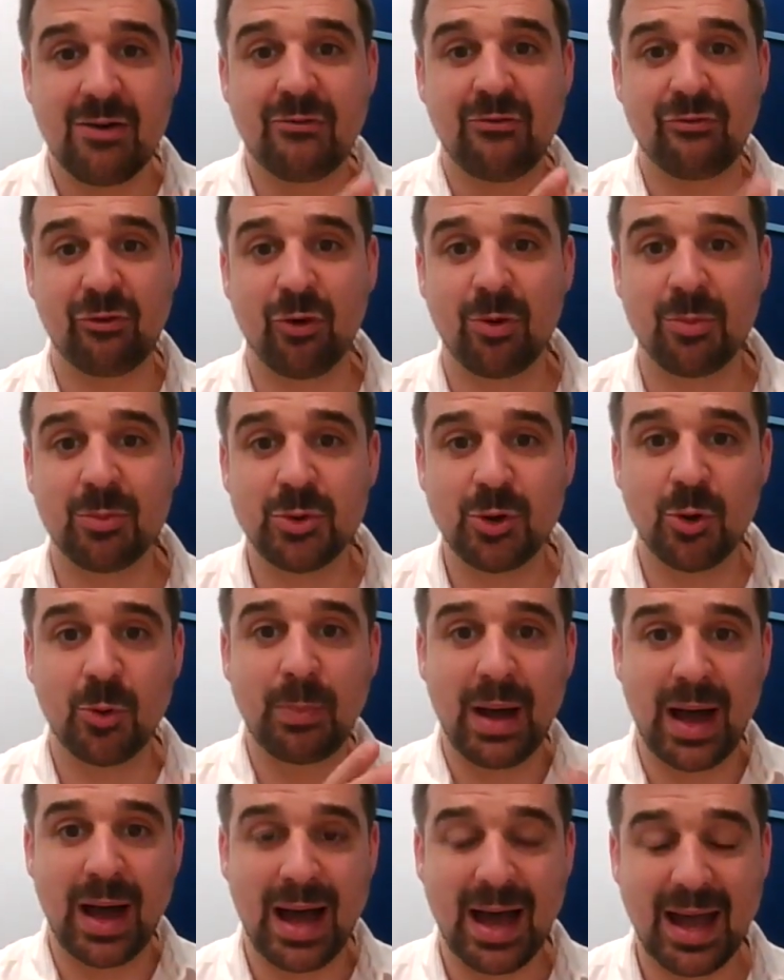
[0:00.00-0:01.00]
from
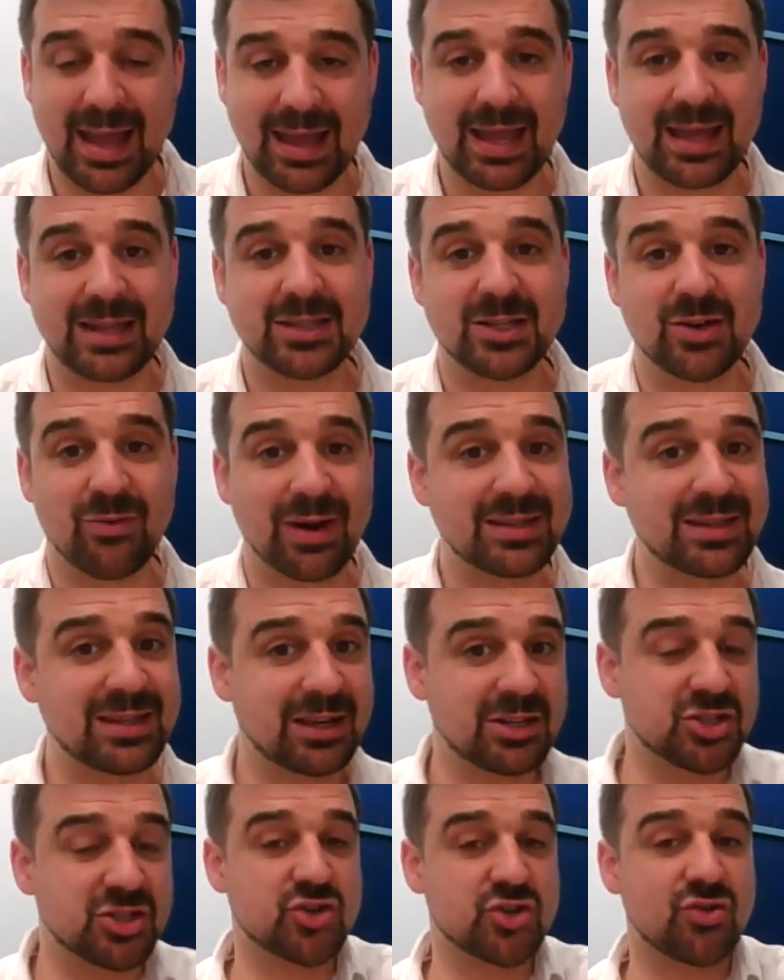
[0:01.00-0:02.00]
your pay and
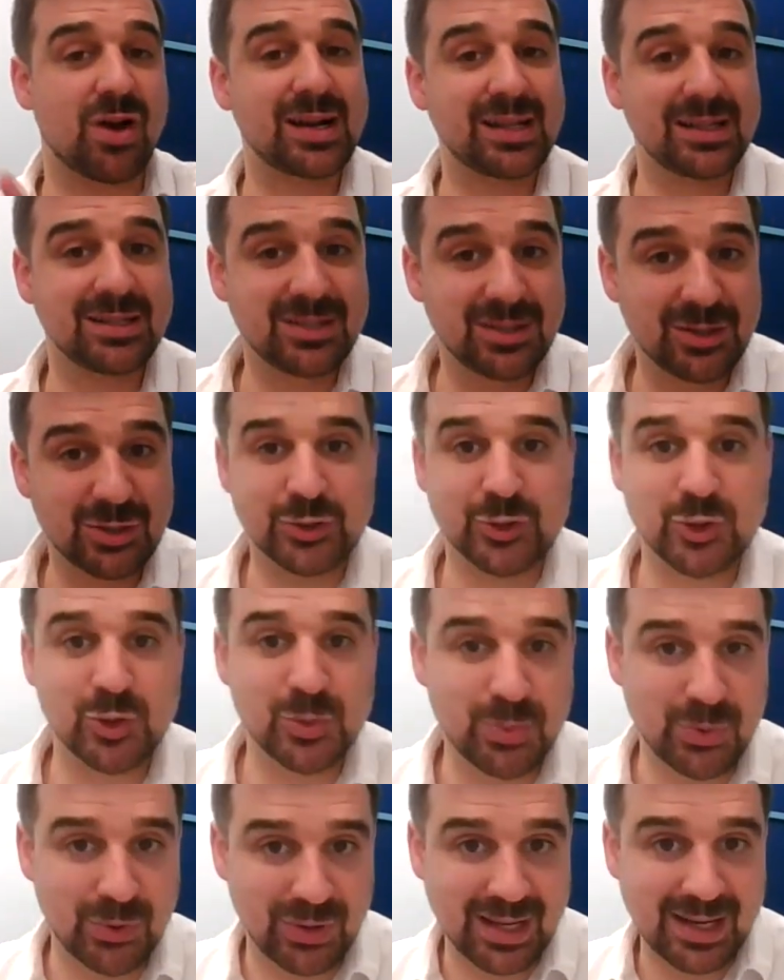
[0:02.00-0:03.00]
directing it straight into your
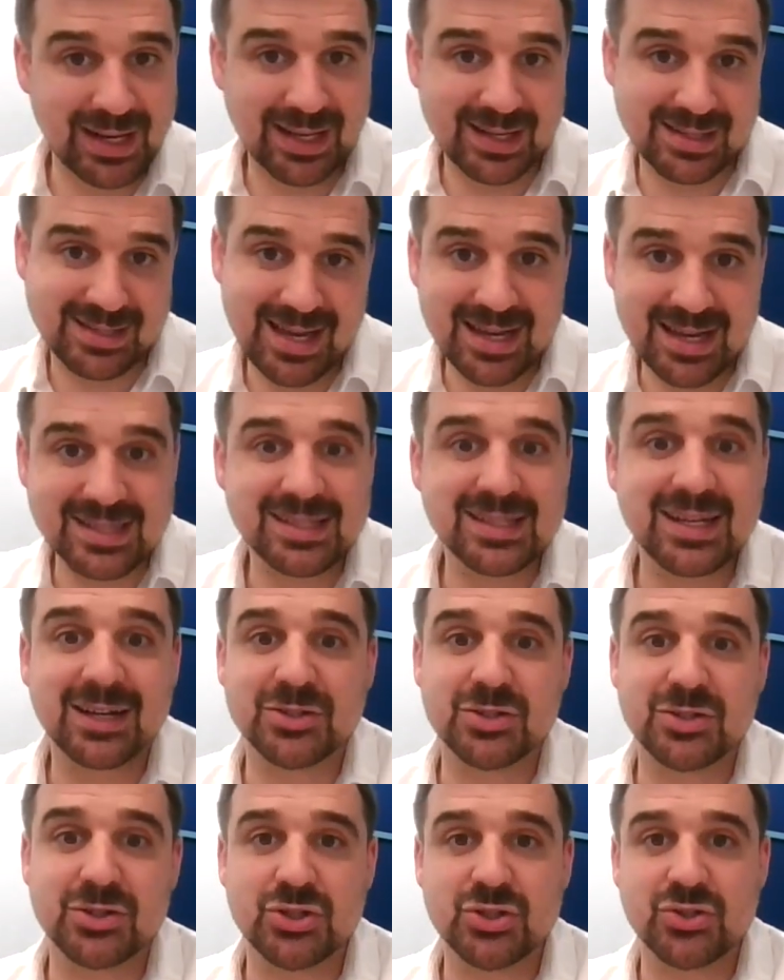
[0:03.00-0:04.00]
super and getting a tax
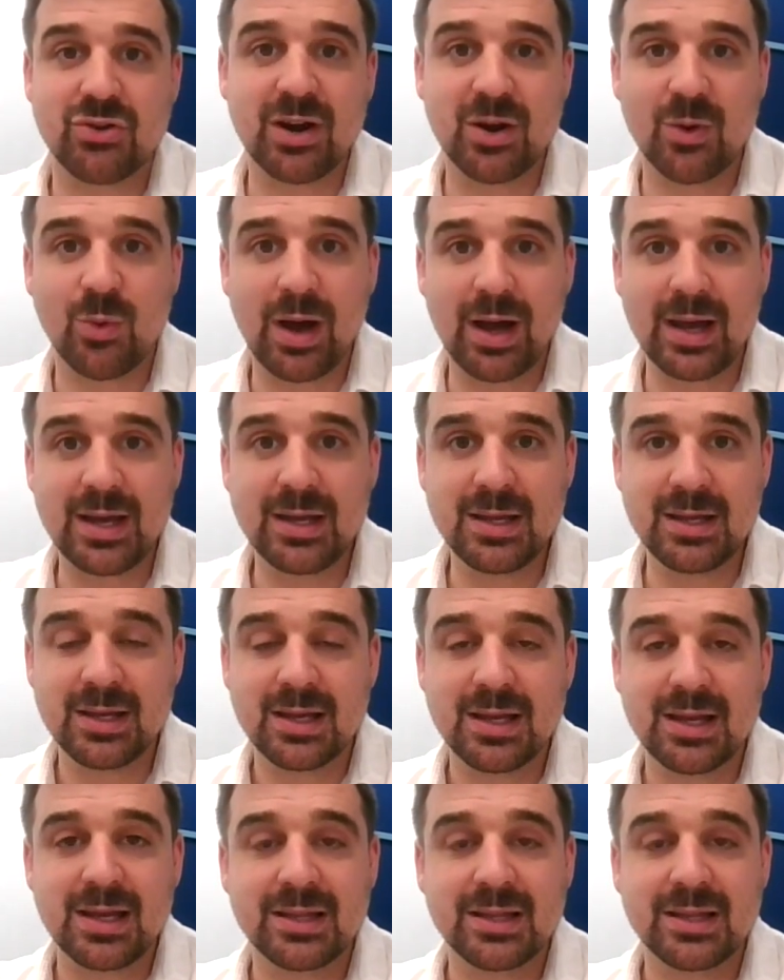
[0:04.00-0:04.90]
deduction straight away,